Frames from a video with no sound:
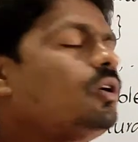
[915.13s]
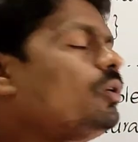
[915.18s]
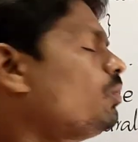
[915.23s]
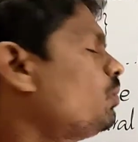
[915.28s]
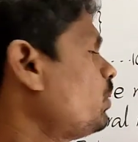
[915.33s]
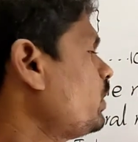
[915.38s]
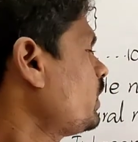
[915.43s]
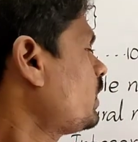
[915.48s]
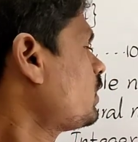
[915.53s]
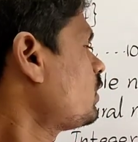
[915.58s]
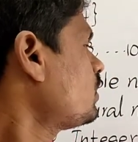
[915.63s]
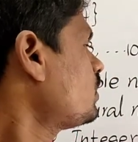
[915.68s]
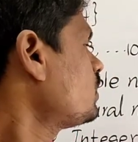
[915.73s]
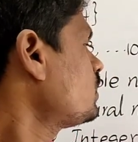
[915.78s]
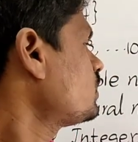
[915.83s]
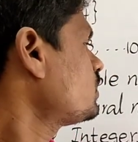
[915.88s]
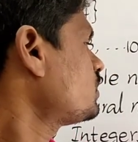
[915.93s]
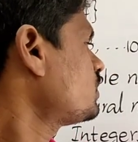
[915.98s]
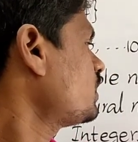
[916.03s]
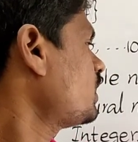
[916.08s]
We
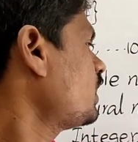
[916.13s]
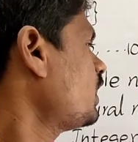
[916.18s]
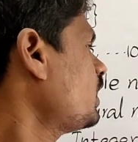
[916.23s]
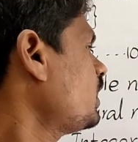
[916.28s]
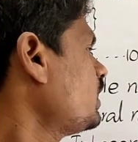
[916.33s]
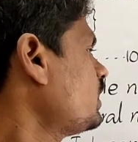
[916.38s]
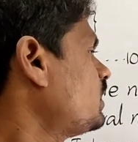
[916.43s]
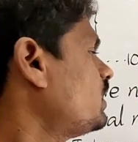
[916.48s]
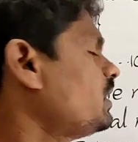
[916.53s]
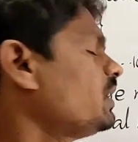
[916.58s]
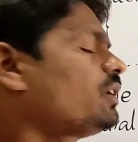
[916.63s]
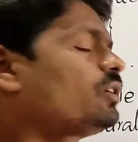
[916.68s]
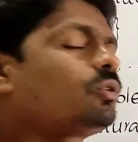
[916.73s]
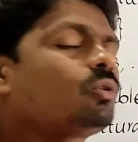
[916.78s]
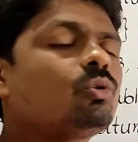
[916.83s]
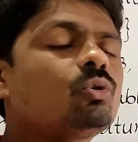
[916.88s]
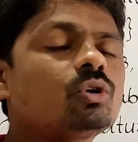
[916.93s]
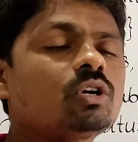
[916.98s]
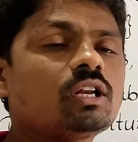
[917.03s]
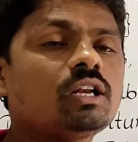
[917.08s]
can't say the
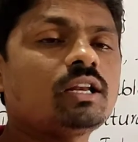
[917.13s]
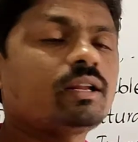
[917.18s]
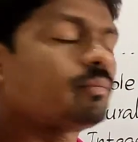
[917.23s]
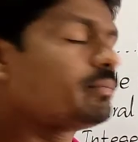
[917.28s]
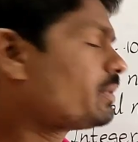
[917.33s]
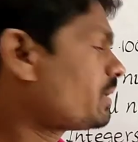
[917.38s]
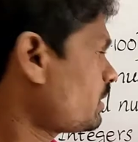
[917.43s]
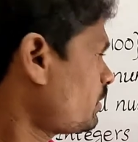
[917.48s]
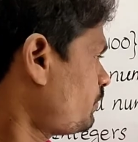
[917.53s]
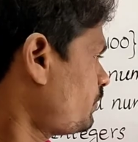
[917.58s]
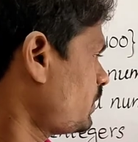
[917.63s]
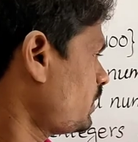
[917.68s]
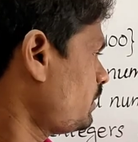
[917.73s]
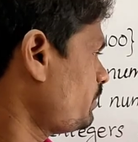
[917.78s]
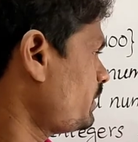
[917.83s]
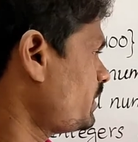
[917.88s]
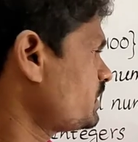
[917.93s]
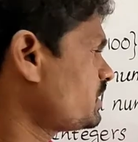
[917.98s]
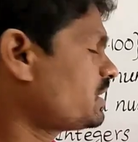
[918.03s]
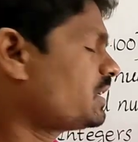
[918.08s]
total number of
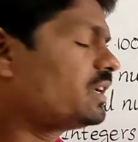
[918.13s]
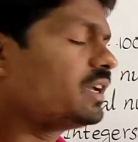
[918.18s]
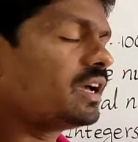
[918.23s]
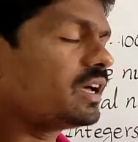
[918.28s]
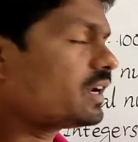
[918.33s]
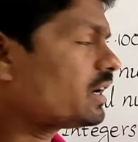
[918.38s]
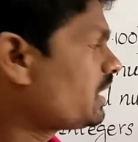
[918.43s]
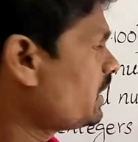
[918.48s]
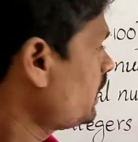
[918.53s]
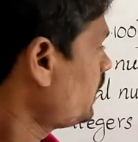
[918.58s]
elements here.